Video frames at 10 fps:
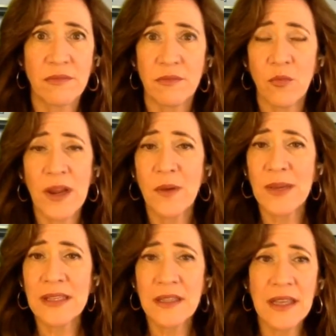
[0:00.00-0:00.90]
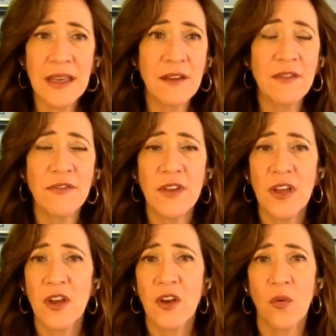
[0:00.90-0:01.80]
where we live,
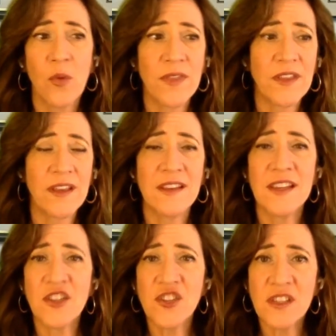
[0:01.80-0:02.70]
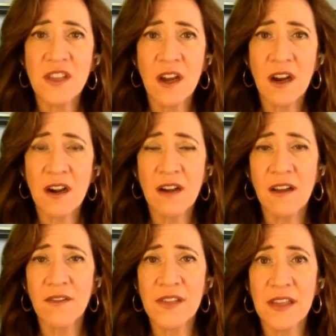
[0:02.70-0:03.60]
what the conditions are
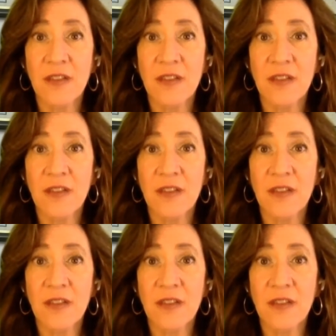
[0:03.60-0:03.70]
of the